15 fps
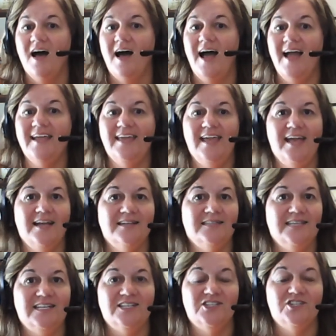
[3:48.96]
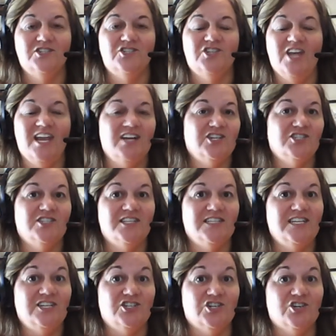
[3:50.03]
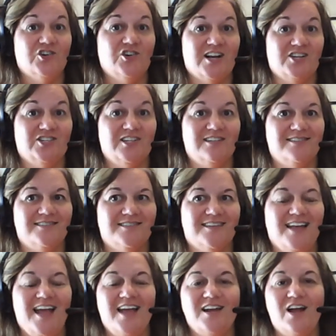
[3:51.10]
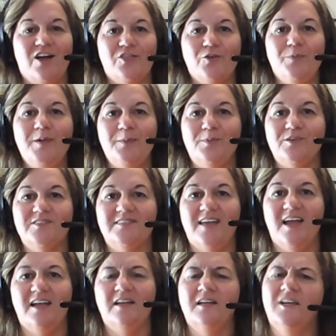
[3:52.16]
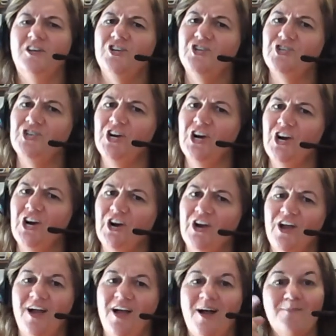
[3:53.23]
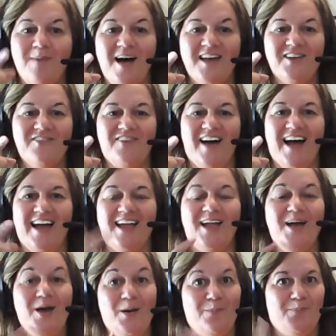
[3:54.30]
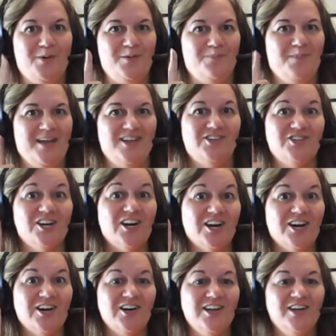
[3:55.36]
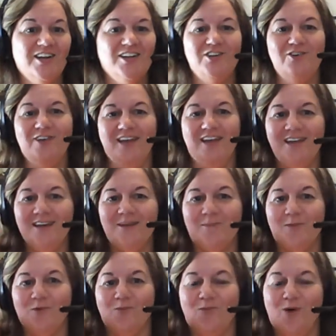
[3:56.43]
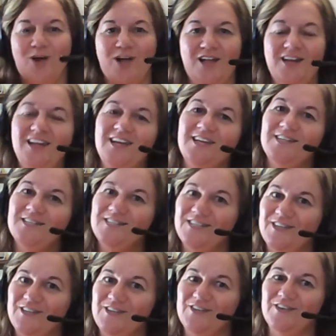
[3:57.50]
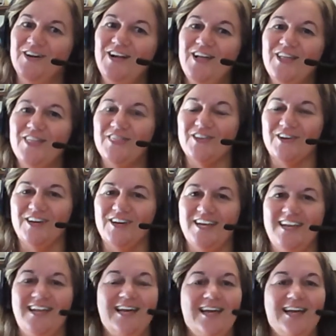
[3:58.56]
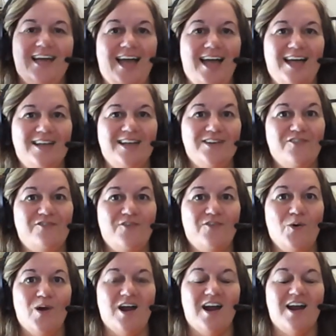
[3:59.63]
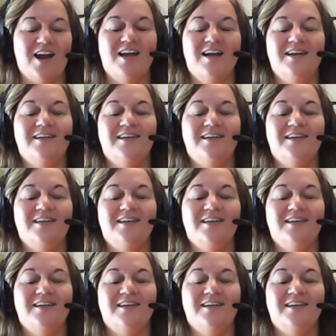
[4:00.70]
I can't change the teacher directions. And other people say, sure, modify, but make sure you hit number 1, 2, 3, and 4.